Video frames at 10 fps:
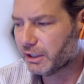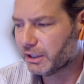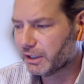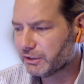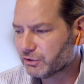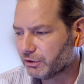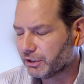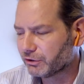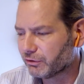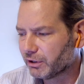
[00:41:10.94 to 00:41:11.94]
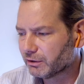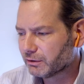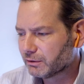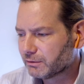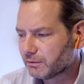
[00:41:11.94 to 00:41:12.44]
And then our
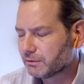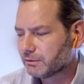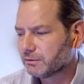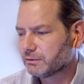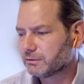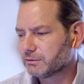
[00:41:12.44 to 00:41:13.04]
human mentor